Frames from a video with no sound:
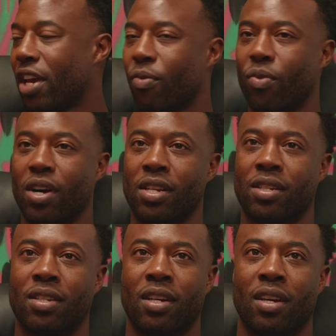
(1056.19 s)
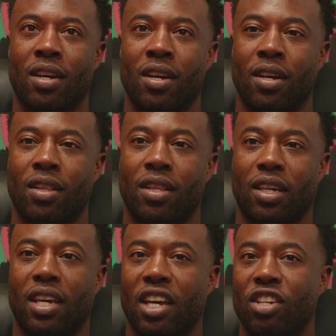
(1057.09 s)
It was
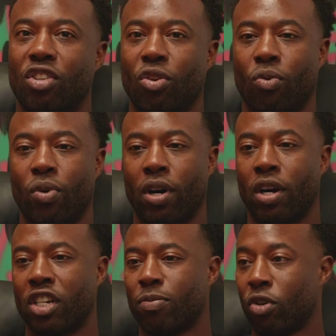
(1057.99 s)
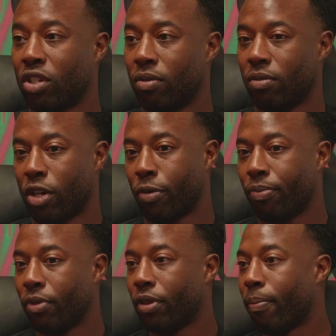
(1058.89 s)
the kids who were supposed to, you know,